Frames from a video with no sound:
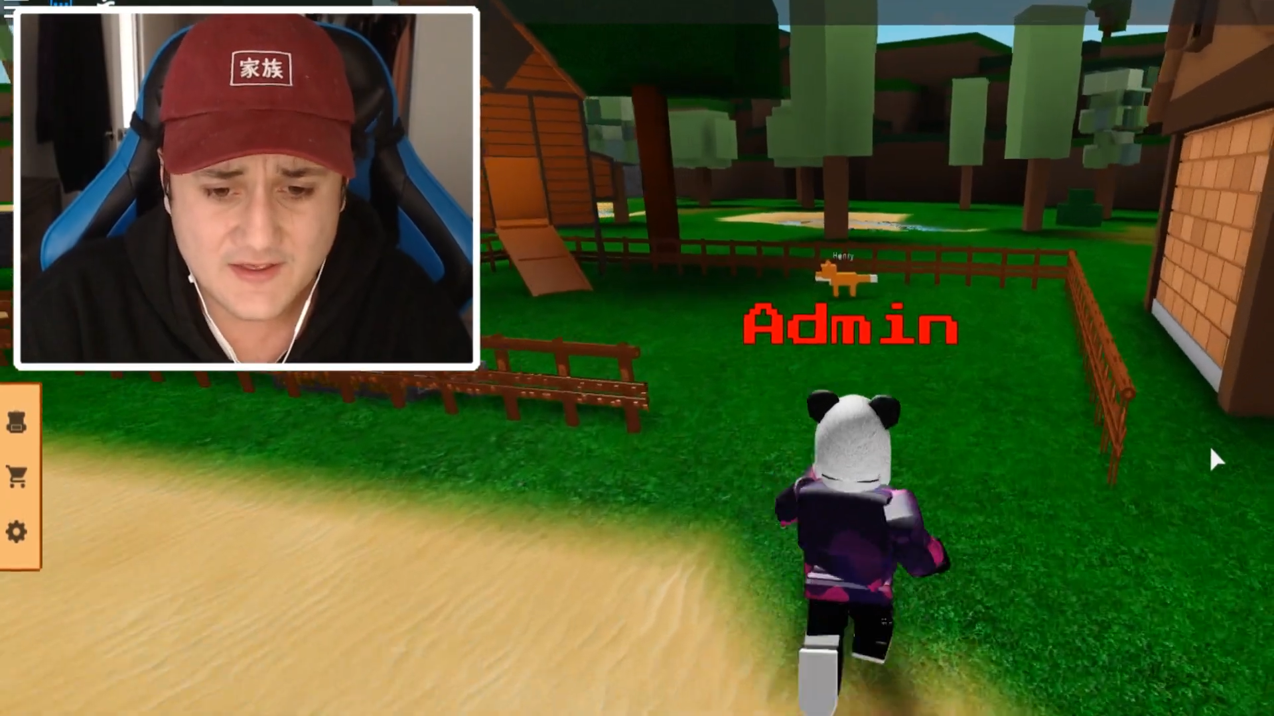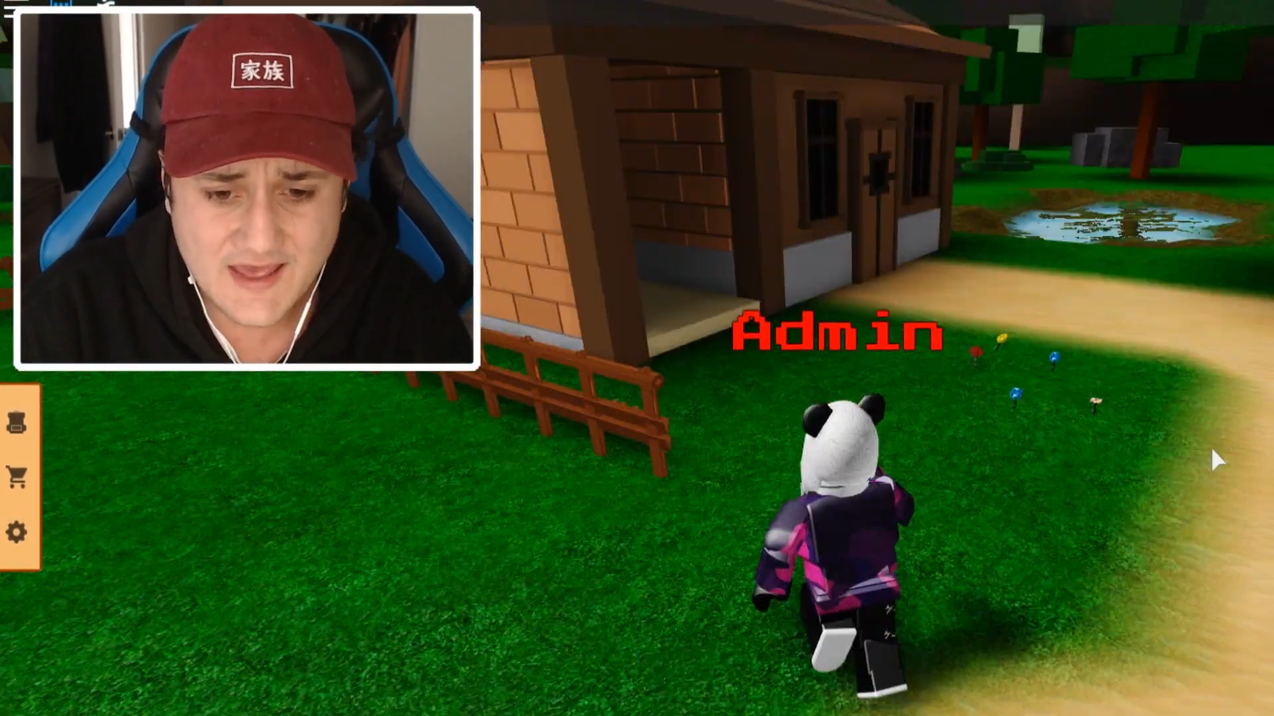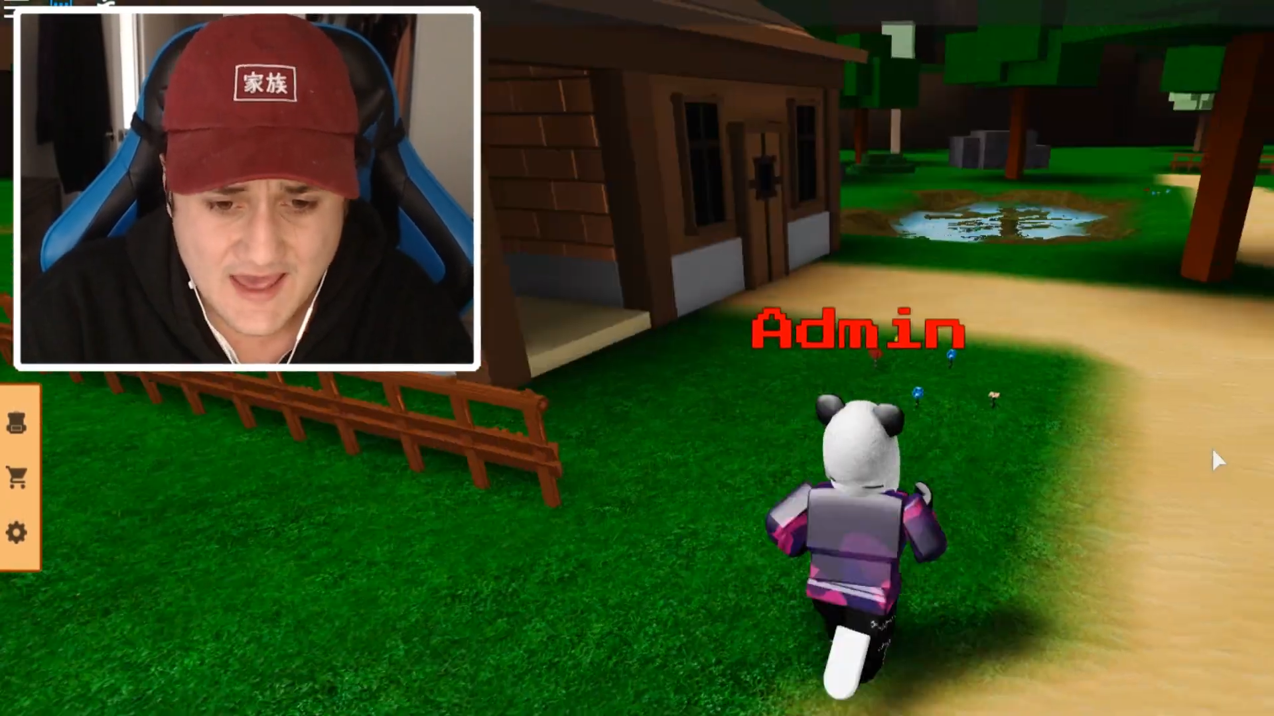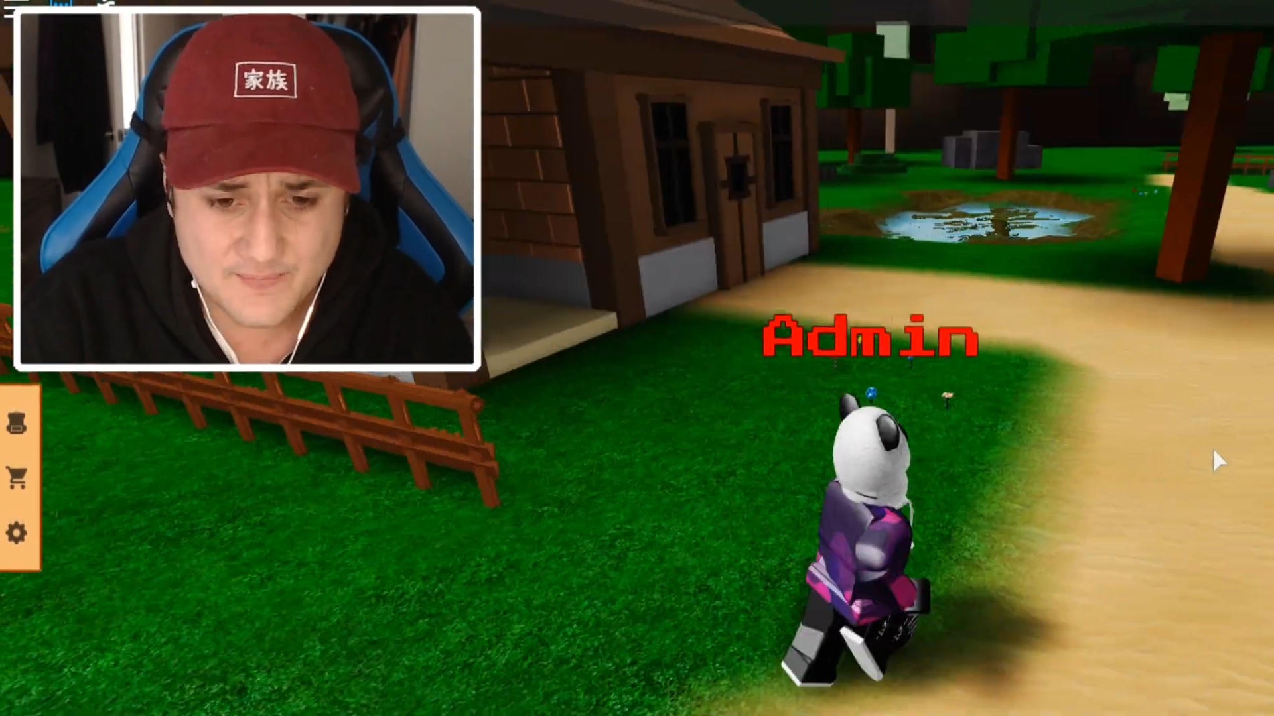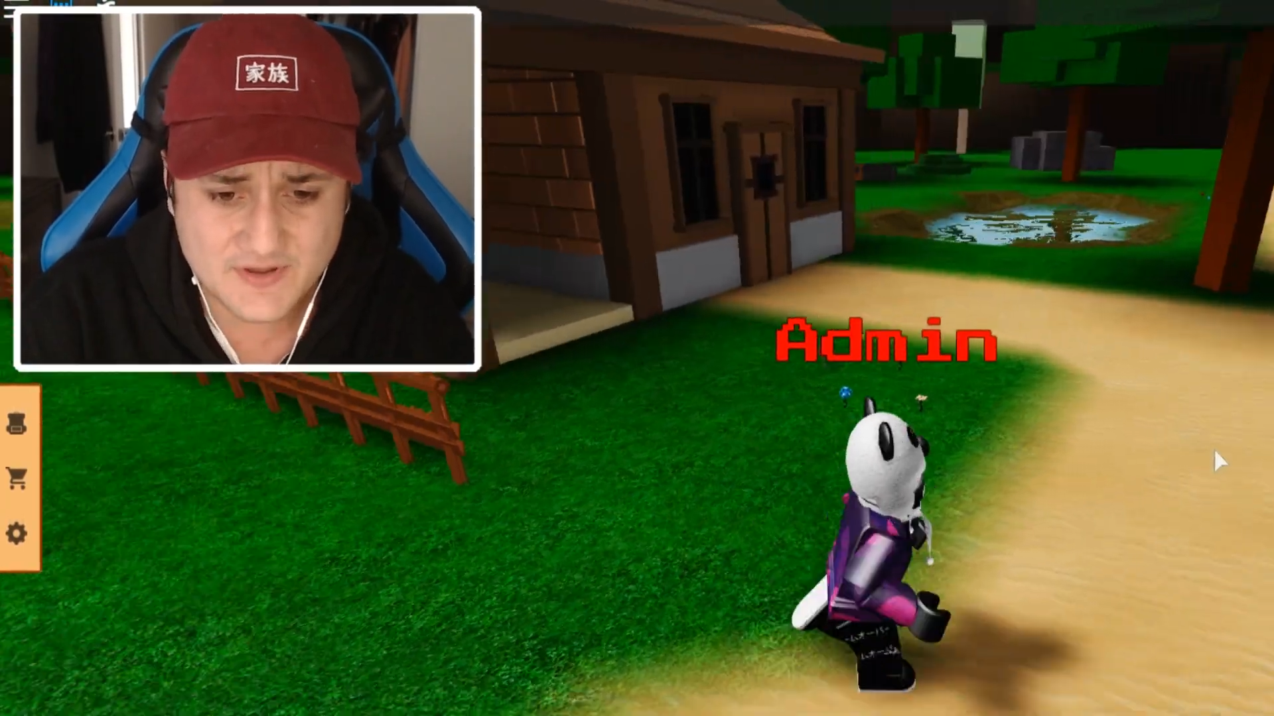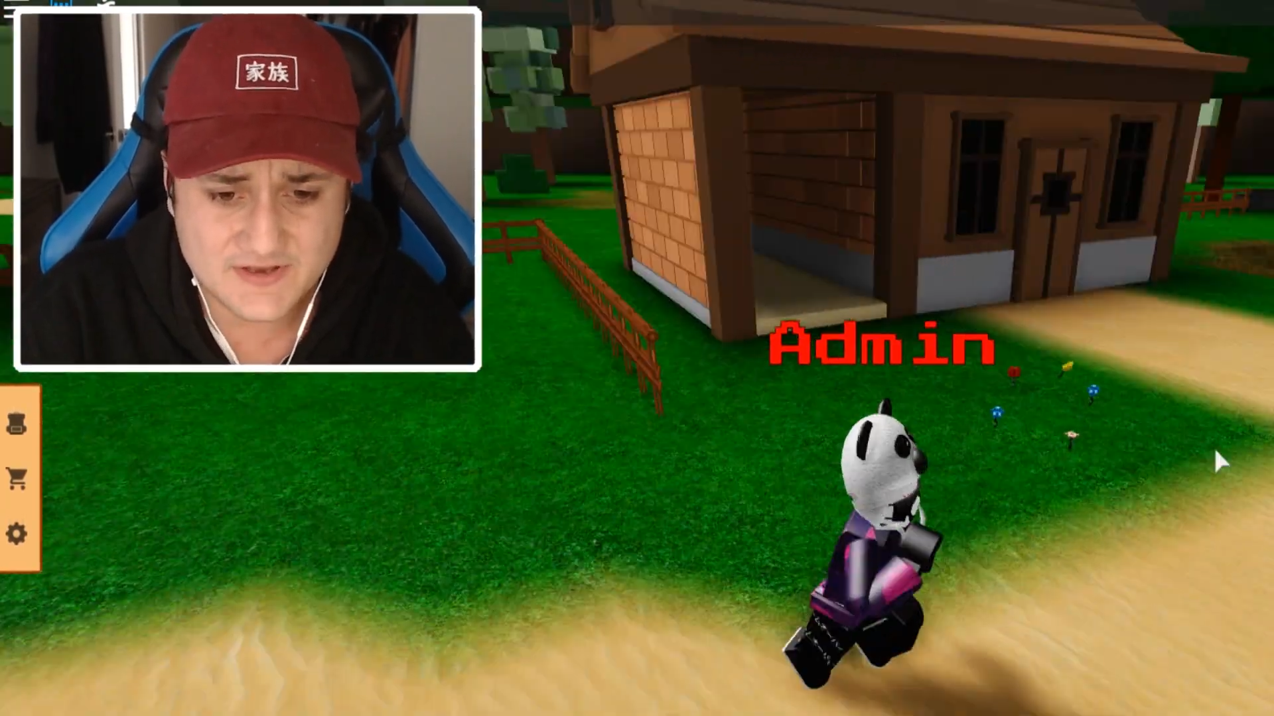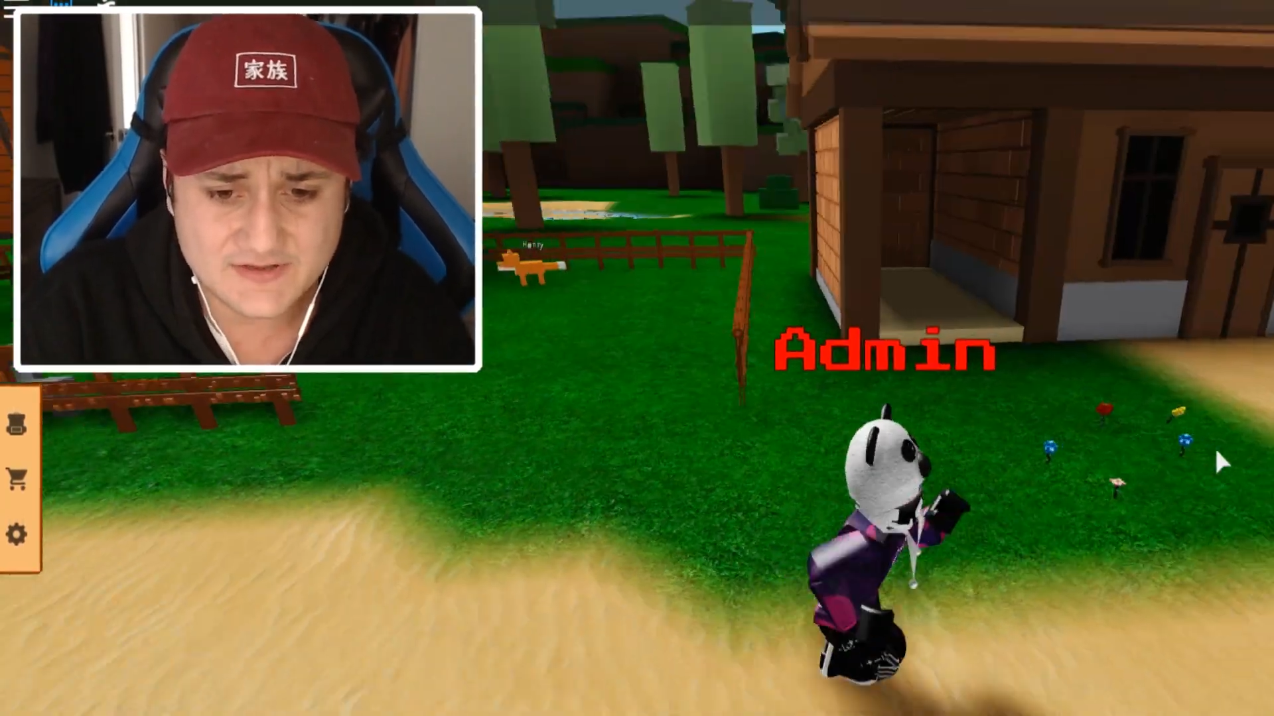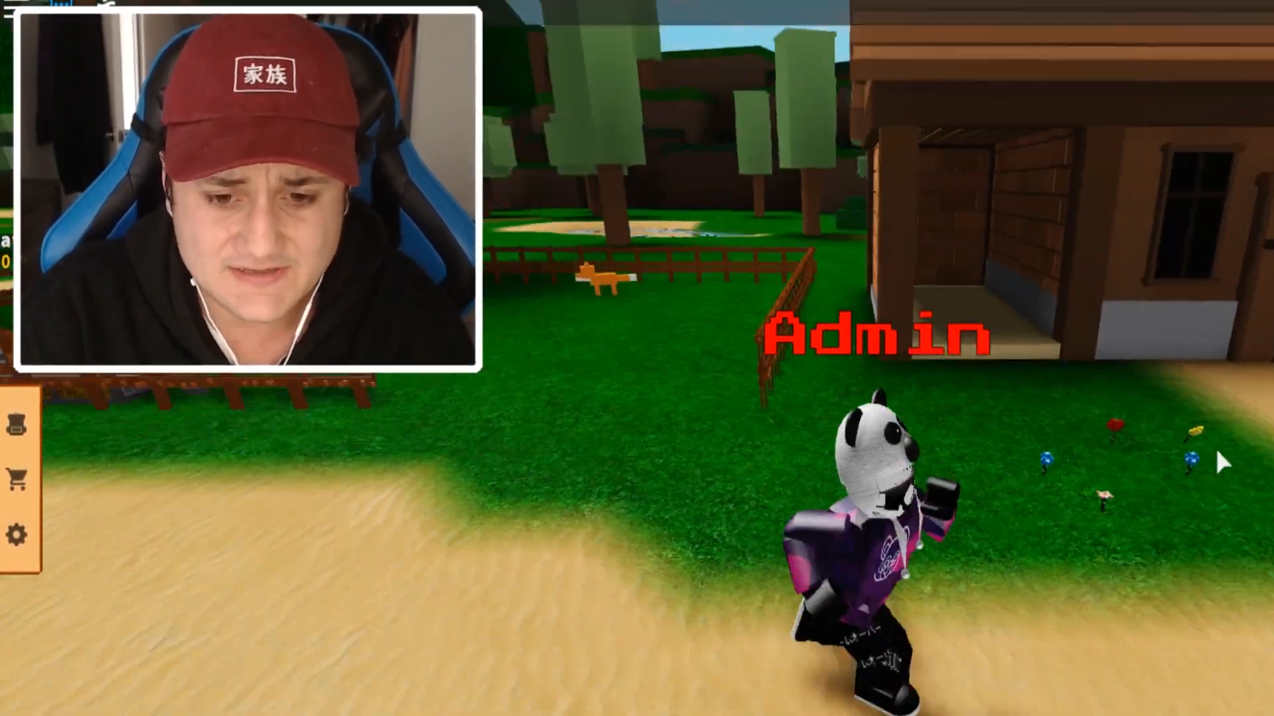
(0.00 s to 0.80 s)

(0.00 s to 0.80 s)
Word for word: happened